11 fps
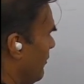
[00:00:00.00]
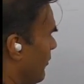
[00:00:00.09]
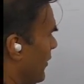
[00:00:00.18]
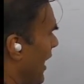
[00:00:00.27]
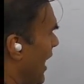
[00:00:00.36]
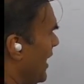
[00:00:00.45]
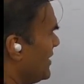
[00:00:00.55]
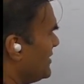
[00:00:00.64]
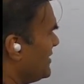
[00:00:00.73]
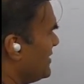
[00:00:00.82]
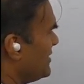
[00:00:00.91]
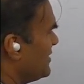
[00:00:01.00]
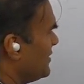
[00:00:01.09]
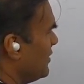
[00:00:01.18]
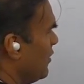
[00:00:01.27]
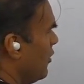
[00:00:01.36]
price
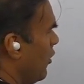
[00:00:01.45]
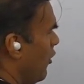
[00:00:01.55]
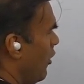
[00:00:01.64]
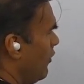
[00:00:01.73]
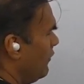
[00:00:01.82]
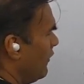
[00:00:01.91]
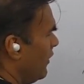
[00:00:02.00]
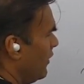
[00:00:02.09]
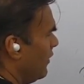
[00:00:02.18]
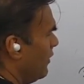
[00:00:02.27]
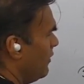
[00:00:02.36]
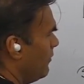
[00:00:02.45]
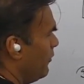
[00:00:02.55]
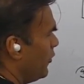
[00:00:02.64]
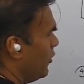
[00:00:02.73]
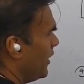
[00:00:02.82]
of a
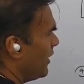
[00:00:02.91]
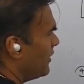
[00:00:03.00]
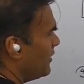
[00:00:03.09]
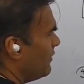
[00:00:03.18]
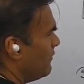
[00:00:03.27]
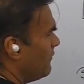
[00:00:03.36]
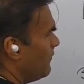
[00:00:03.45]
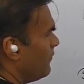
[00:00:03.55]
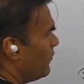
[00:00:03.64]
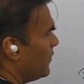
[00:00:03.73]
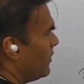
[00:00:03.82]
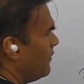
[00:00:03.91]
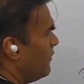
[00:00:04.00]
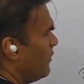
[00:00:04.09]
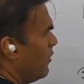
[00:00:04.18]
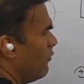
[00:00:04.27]
product.
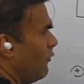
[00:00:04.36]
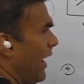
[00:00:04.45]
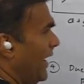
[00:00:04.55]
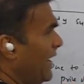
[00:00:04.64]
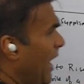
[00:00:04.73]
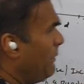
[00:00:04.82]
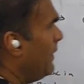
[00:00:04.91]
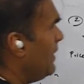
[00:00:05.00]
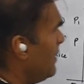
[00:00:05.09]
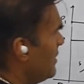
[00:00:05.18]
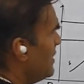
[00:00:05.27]
Why it happened?